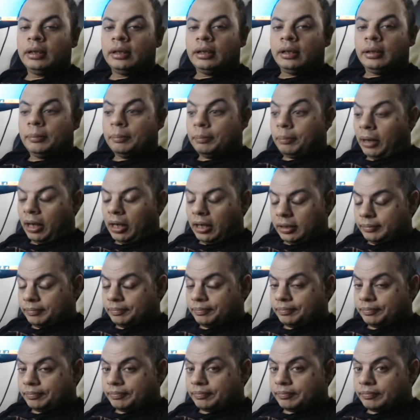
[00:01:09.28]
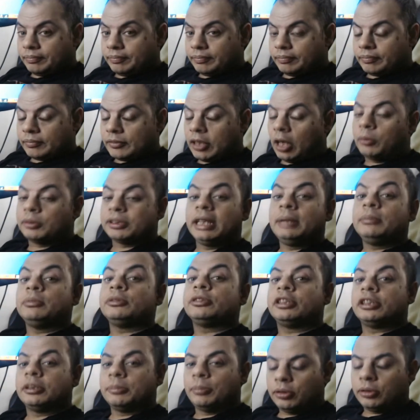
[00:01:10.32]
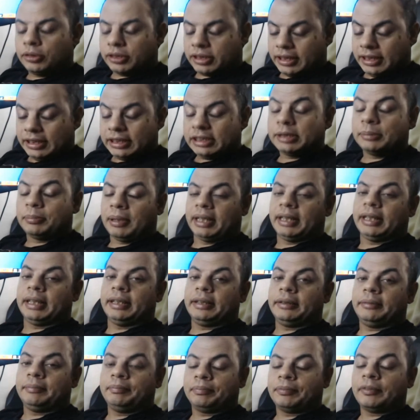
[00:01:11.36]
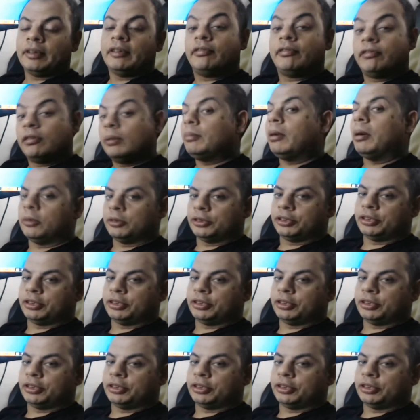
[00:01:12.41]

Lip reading: but I was able to deposit into Payeer from my Monzo